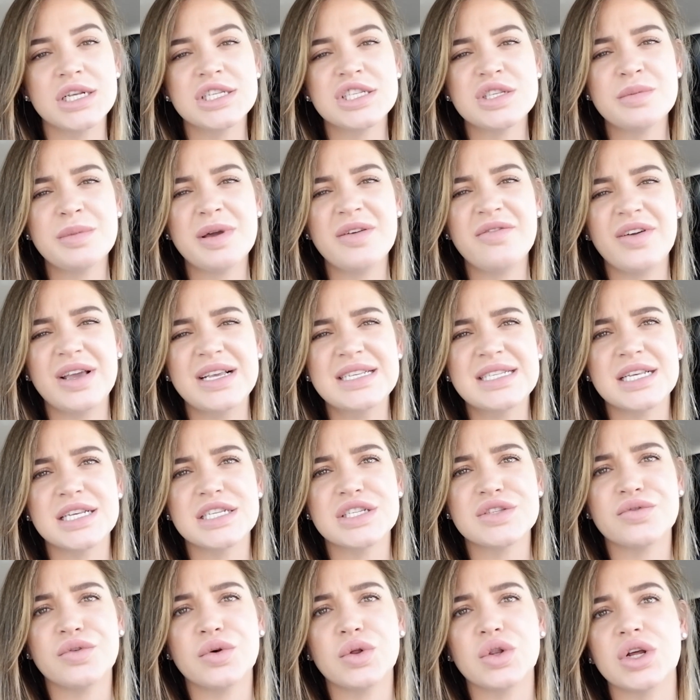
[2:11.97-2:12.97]
So my face
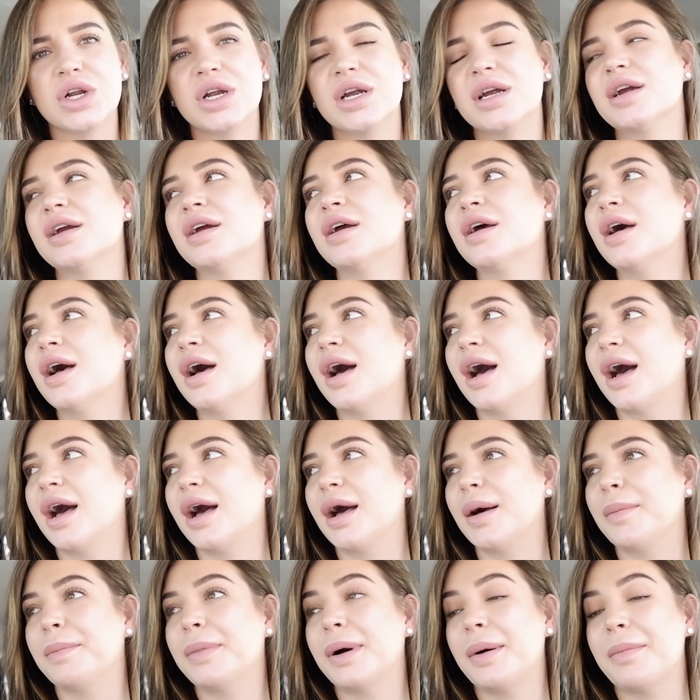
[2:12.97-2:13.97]
is fuller.
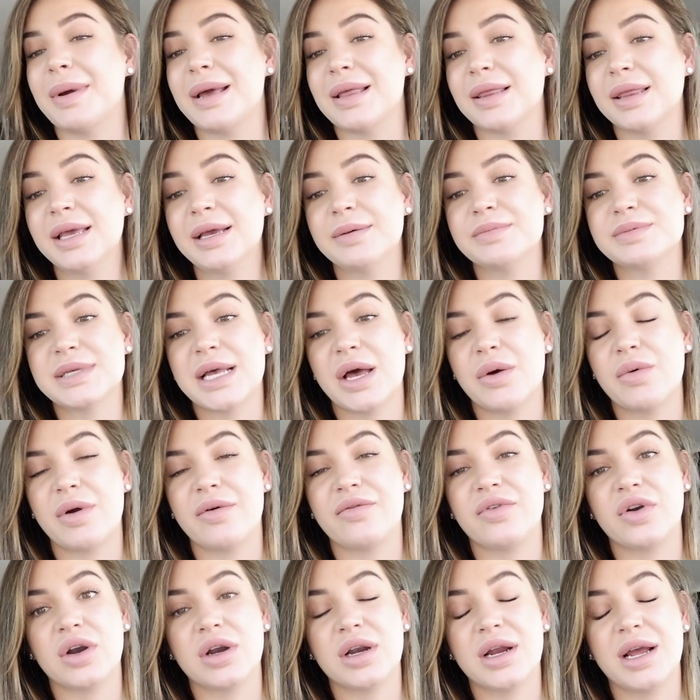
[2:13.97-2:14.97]
But my lips,
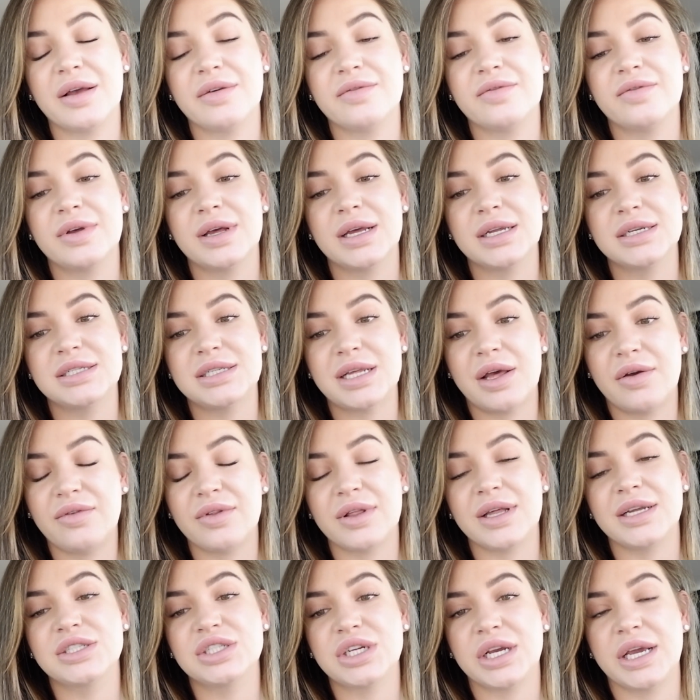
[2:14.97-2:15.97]
however, have
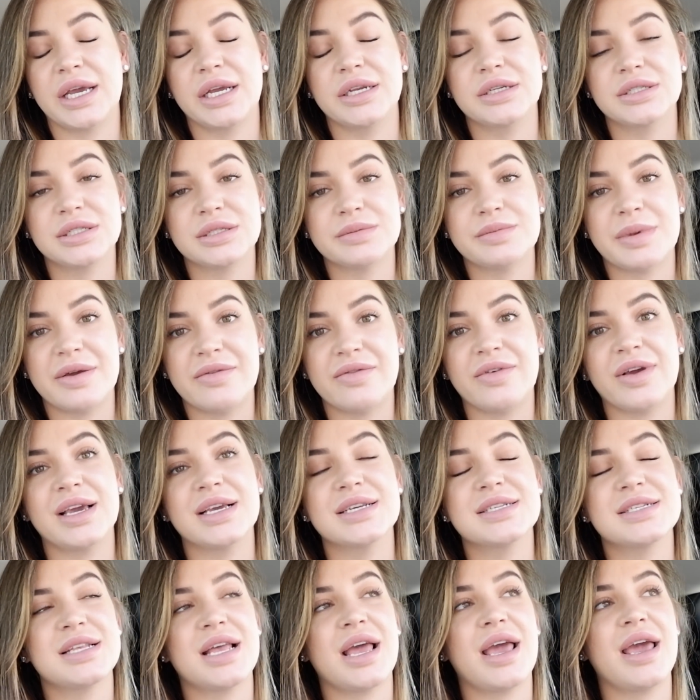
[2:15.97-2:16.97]
definitely changed my
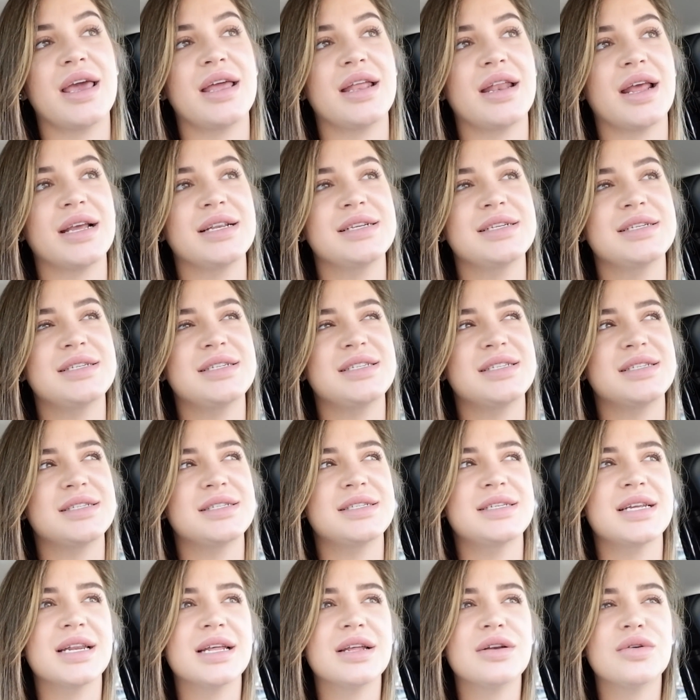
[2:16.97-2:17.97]
face. And I
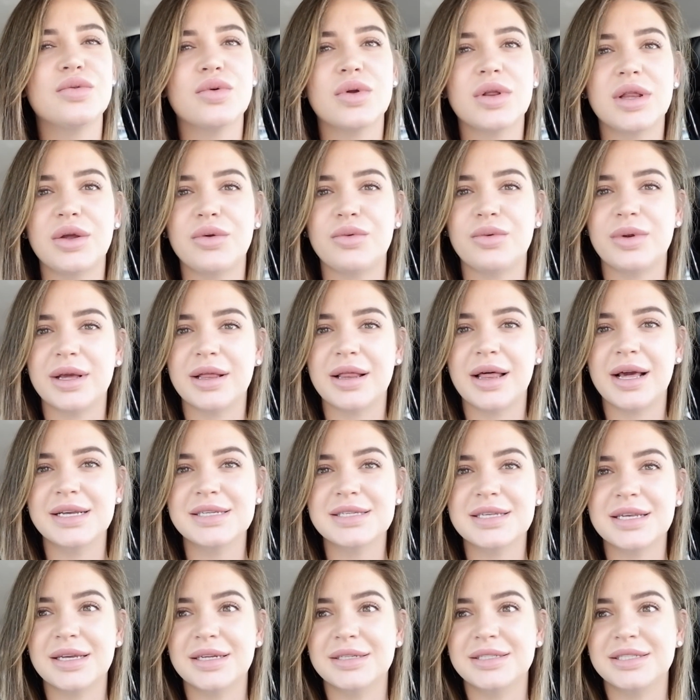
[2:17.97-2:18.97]
didn't really
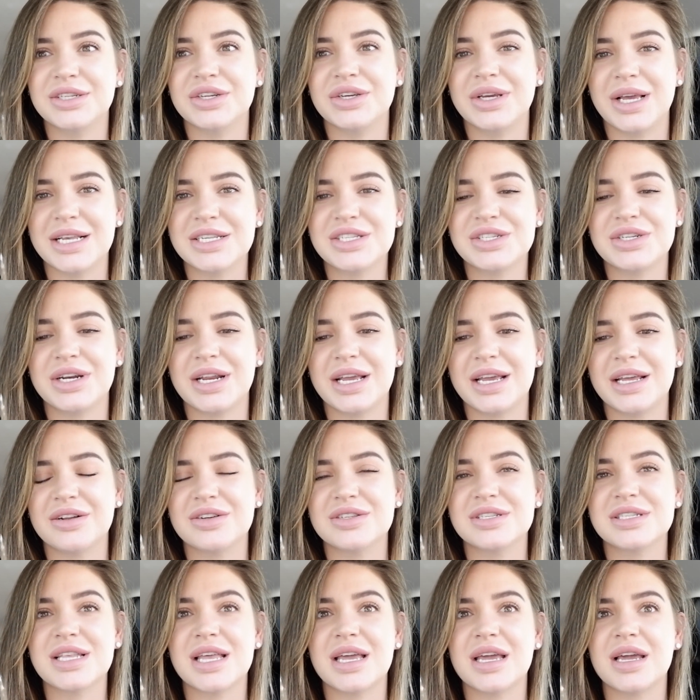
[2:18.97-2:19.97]
realize it until yesterday. And
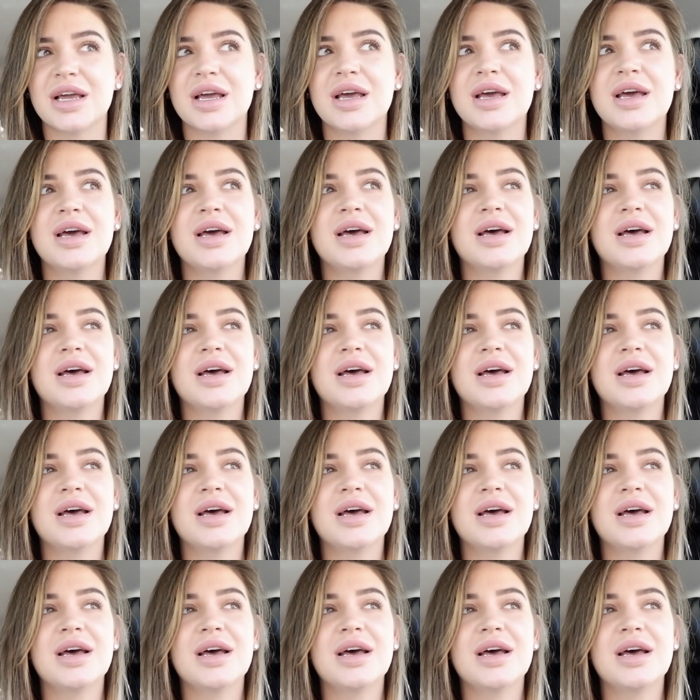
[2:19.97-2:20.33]
I was like,